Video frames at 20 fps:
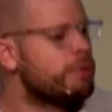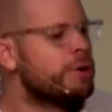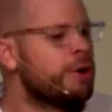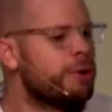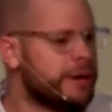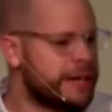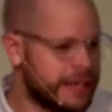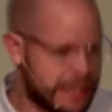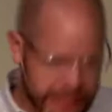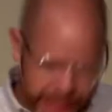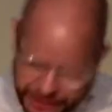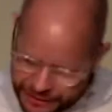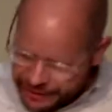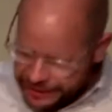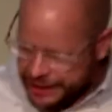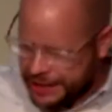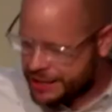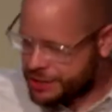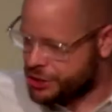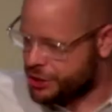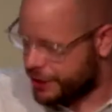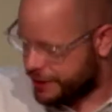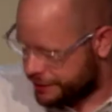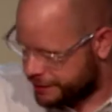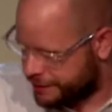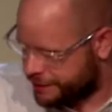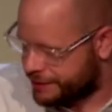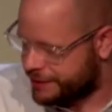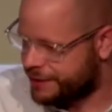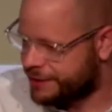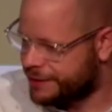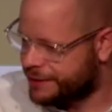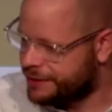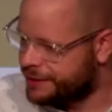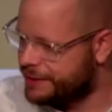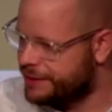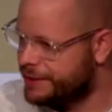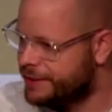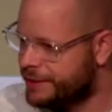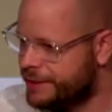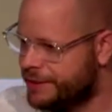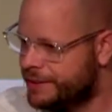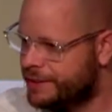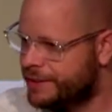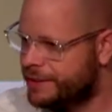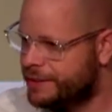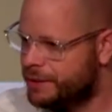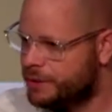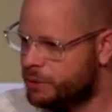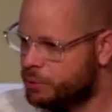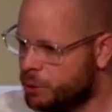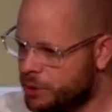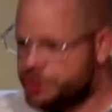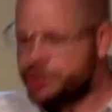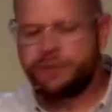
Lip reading: We're going to cut the engines. What